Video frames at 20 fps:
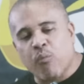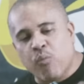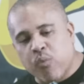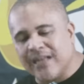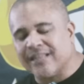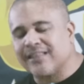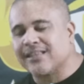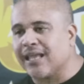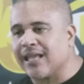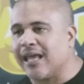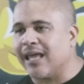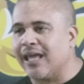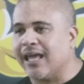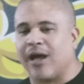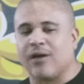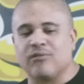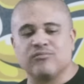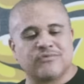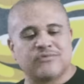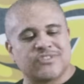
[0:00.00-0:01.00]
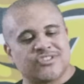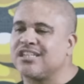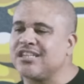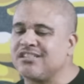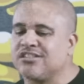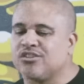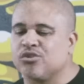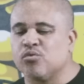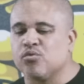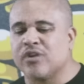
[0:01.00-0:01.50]
There, I'm sure you do
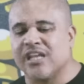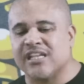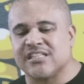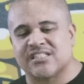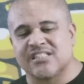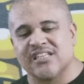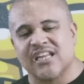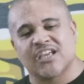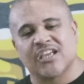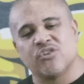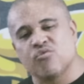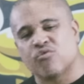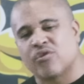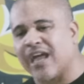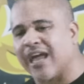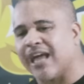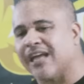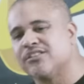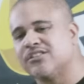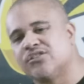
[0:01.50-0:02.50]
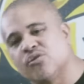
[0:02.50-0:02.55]
this, nigga. You can't do